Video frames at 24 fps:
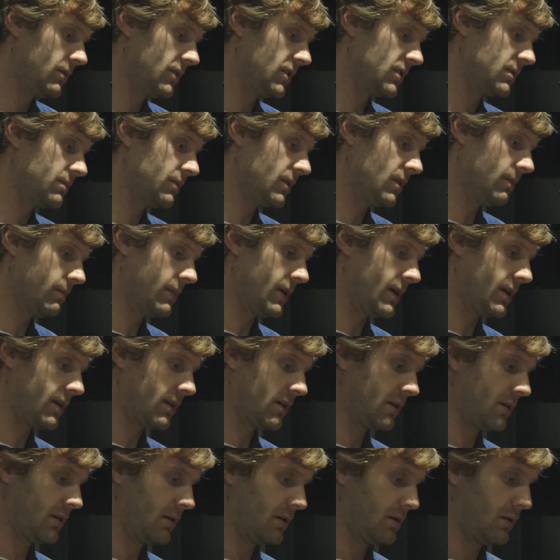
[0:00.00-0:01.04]
Let's put it
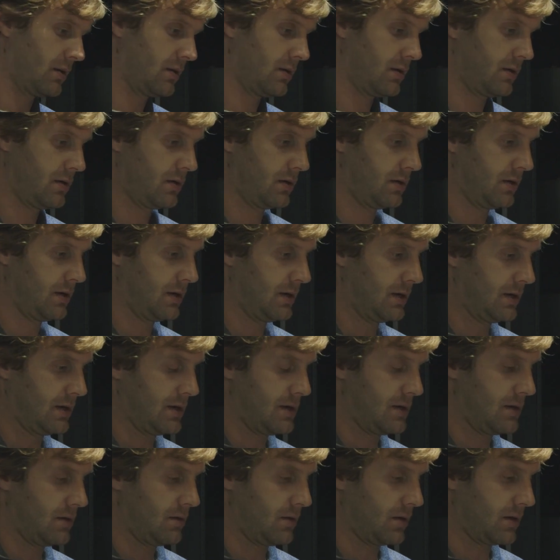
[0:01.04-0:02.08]
back,
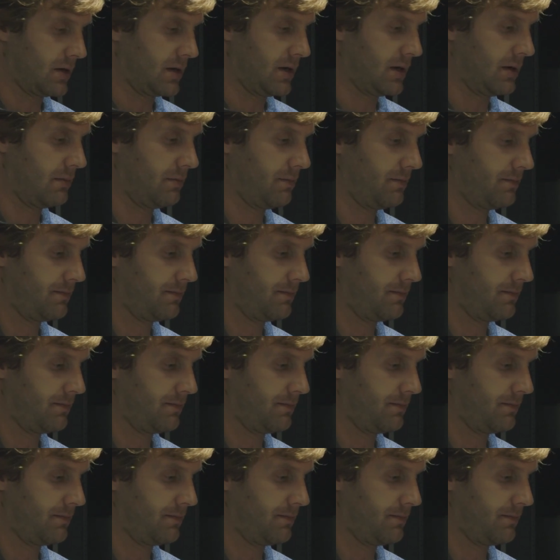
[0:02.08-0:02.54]
lock it up.